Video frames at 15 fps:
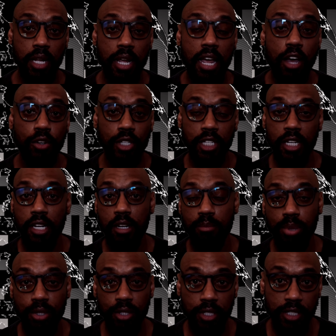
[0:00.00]
how the game
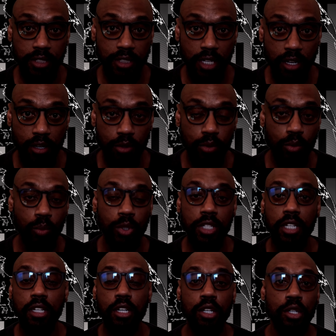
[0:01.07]
plays out, when
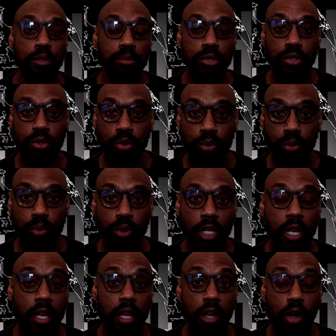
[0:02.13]
it comes to
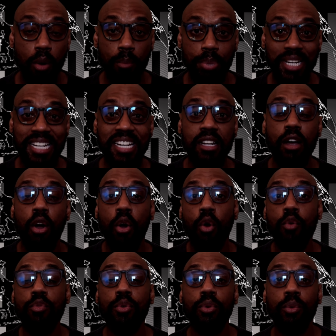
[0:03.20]
being
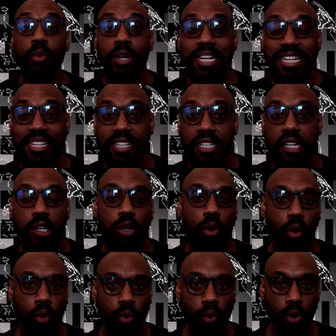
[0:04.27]
overrated
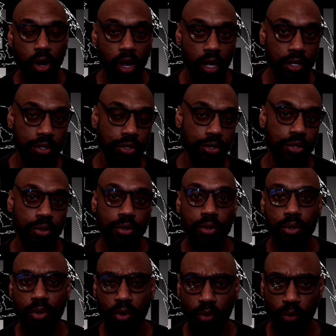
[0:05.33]
or
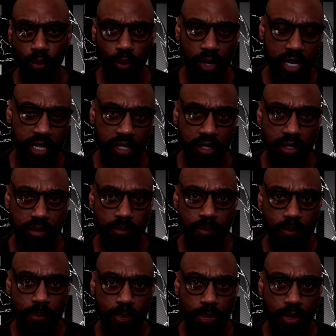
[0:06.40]
underrated.
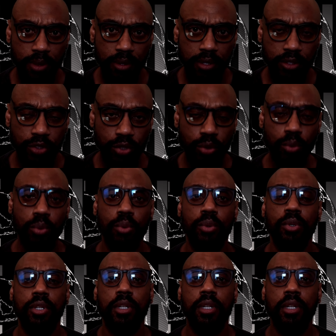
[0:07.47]
Sure,